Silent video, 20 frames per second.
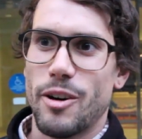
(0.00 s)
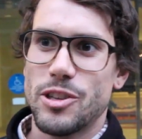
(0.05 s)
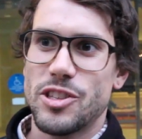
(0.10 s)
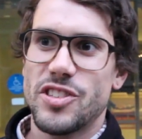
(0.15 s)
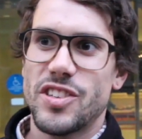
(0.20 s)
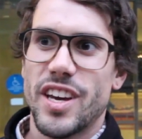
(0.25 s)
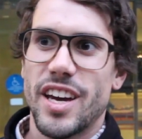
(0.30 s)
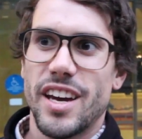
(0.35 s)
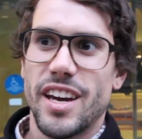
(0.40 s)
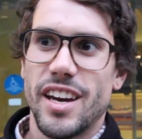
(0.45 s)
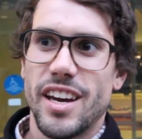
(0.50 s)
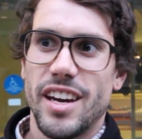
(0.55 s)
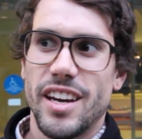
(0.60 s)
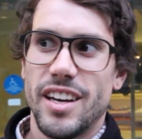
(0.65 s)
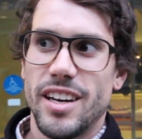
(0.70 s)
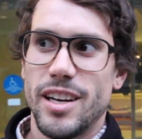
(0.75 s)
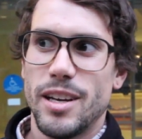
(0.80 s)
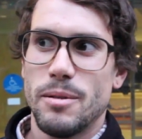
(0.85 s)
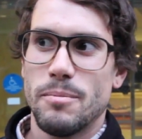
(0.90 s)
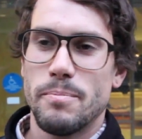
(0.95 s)
I would
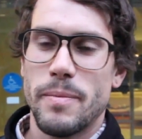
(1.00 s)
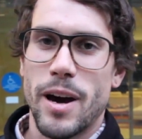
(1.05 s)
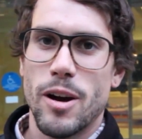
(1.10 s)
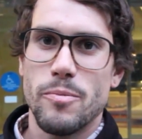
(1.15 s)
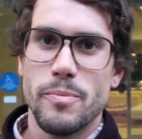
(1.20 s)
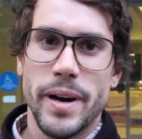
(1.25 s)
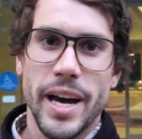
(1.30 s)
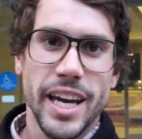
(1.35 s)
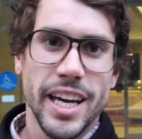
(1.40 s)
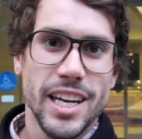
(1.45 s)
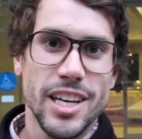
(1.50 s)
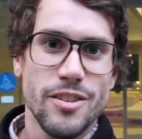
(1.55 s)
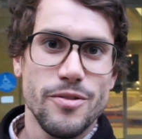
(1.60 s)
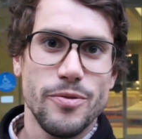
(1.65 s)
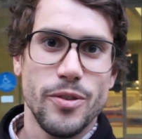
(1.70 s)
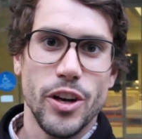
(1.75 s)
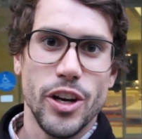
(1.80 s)
say mountain biking,